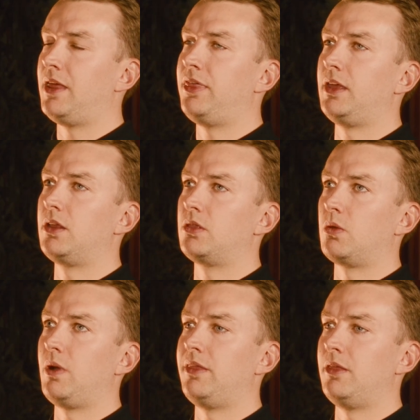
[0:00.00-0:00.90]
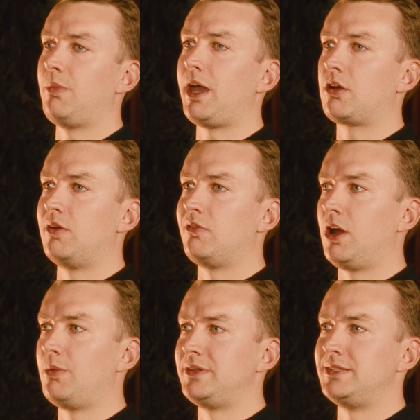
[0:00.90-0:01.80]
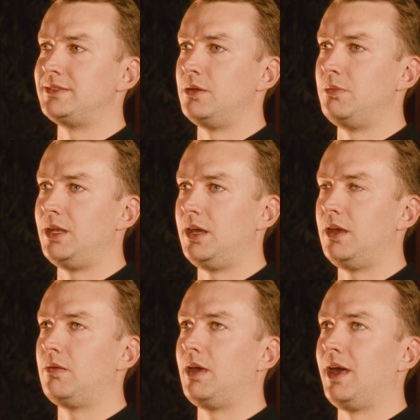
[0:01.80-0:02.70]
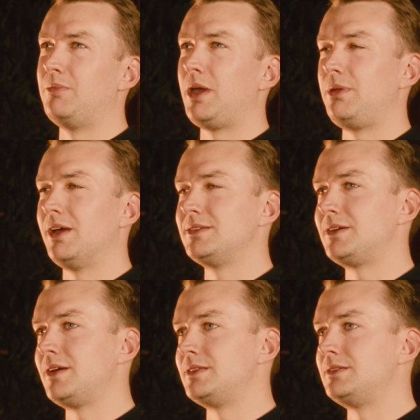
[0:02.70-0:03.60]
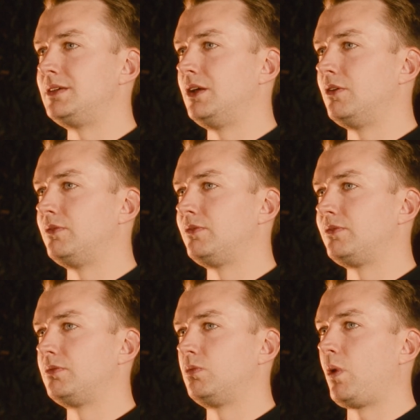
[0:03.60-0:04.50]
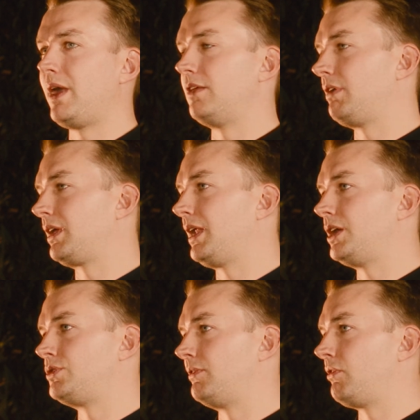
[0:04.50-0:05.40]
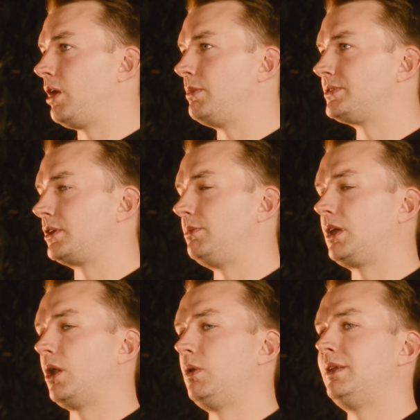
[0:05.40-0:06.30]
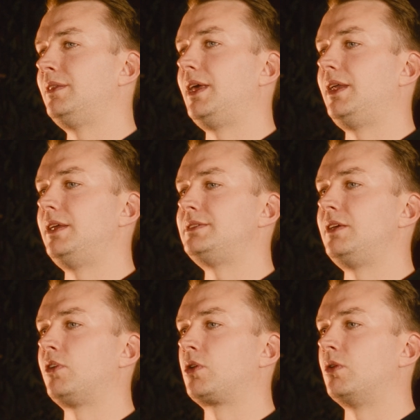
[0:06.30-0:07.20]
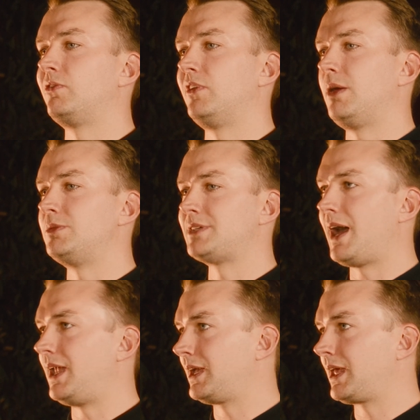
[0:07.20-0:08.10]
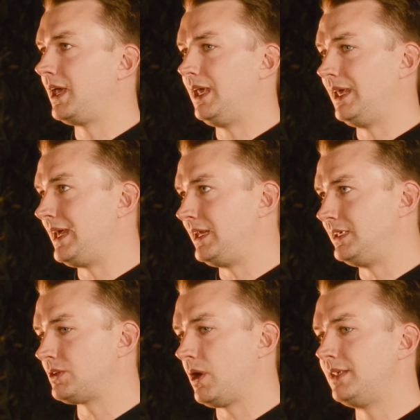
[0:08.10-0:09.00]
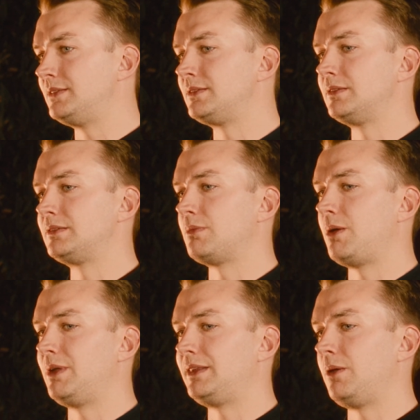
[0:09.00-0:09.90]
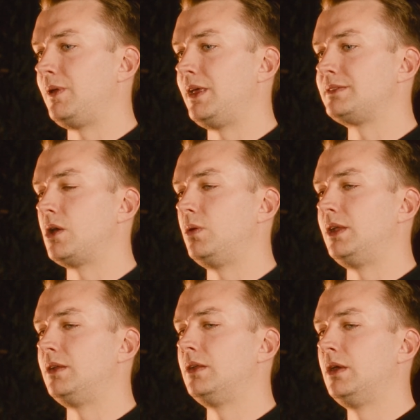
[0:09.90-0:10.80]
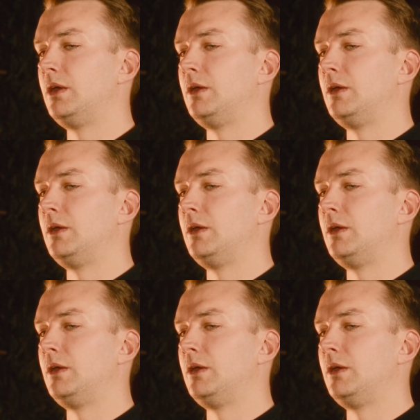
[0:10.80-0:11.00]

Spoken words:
I think the way that the macro environment is at the minute and maybe uncertainty of where the regulatory environment's going to be going, then it's difficult for them to allocate in any size. So maybe they're dipping their toe in.